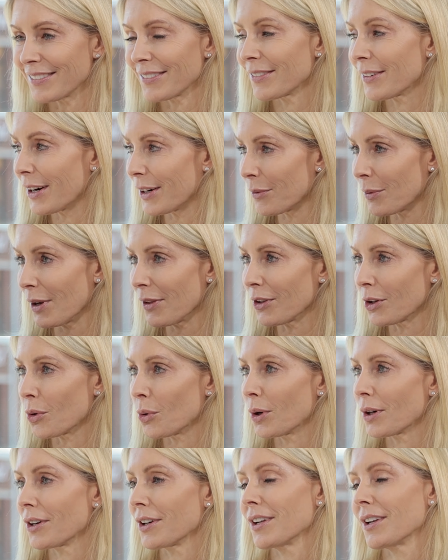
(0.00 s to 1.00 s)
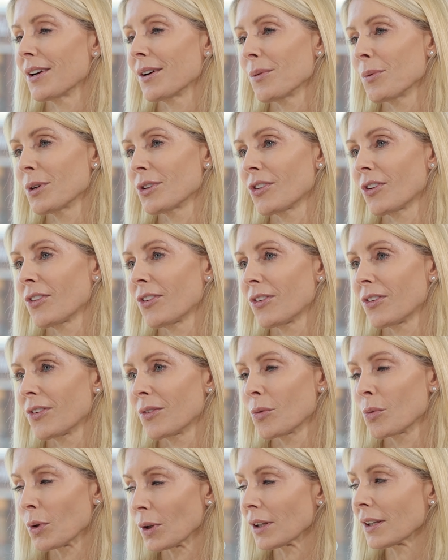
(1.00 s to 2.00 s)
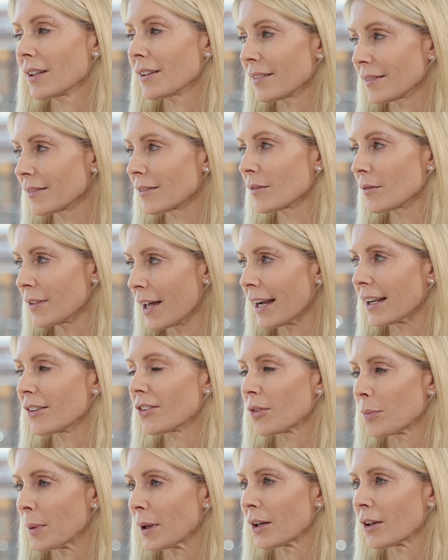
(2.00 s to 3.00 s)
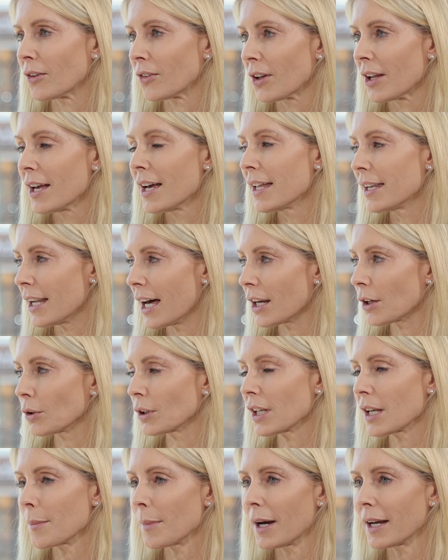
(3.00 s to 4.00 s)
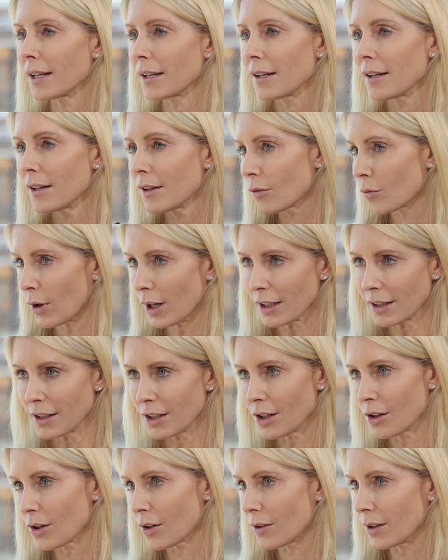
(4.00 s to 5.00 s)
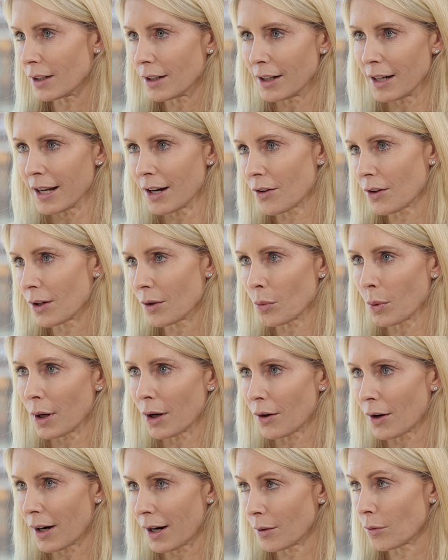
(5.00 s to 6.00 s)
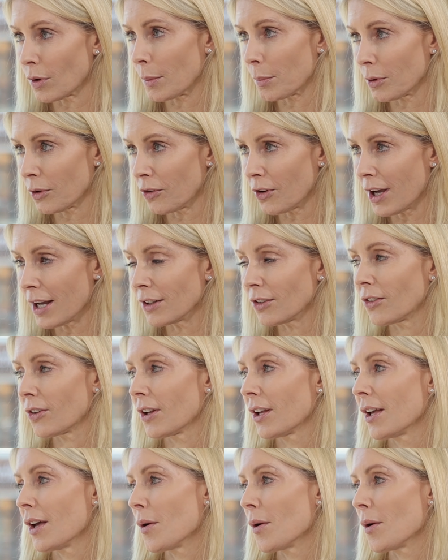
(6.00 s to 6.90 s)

right around the corner here, which is really nice because not only am I right here in an area where I represent,